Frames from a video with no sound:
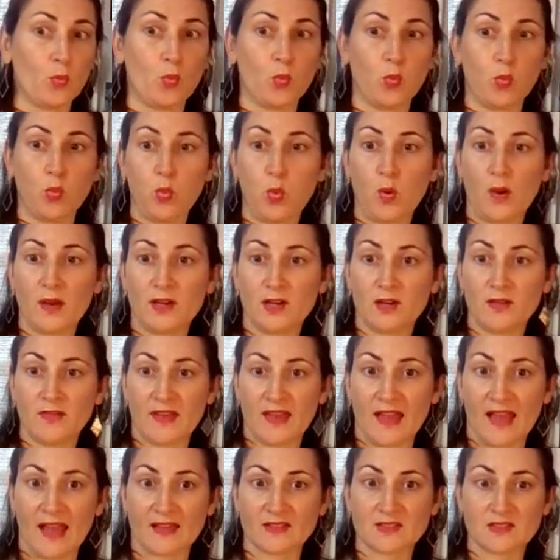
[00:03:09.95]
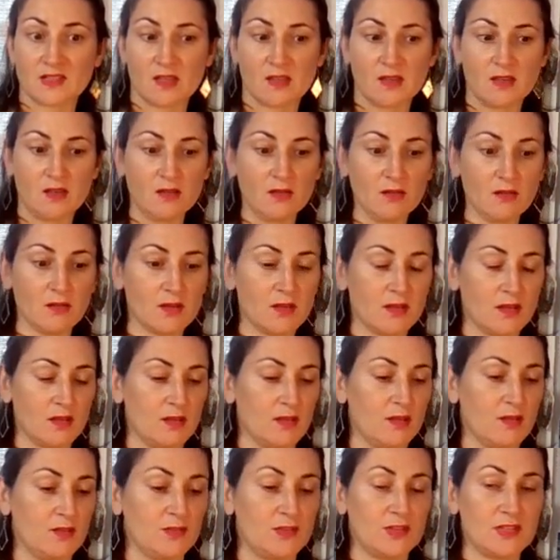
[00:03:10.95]
What are they asking you?
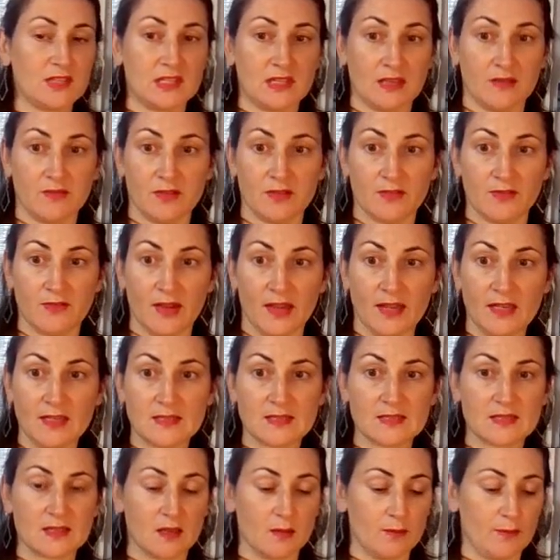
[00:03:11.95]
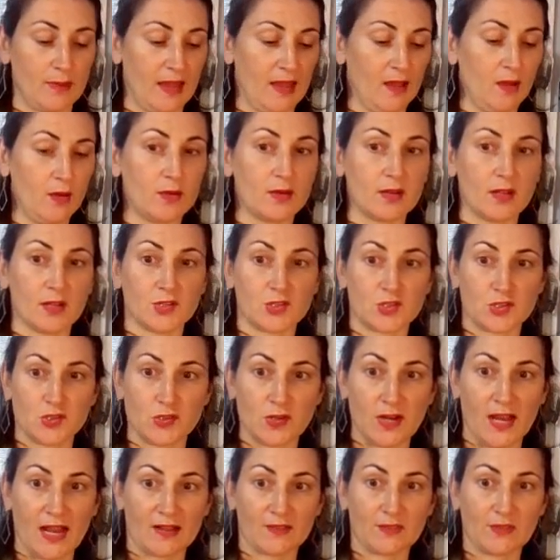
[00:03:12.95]
To give advice about
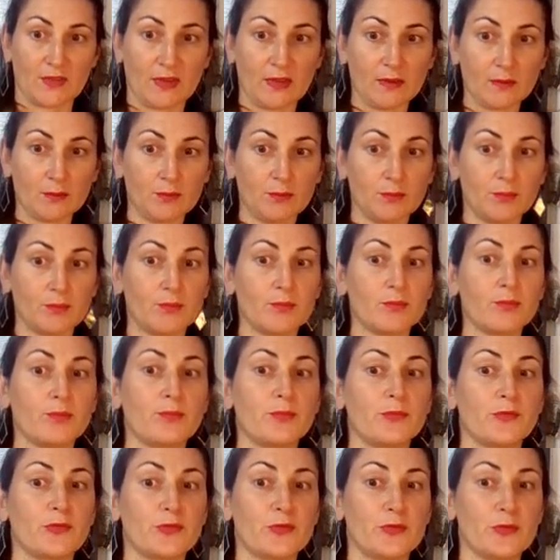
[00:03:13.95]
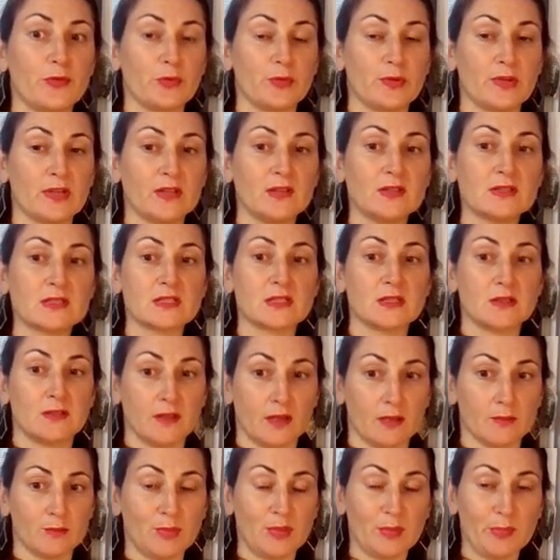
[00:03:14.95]
attracting students,
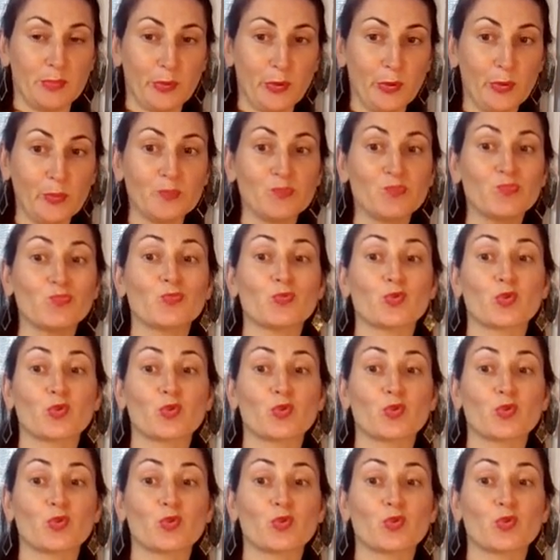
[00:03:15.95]
young people,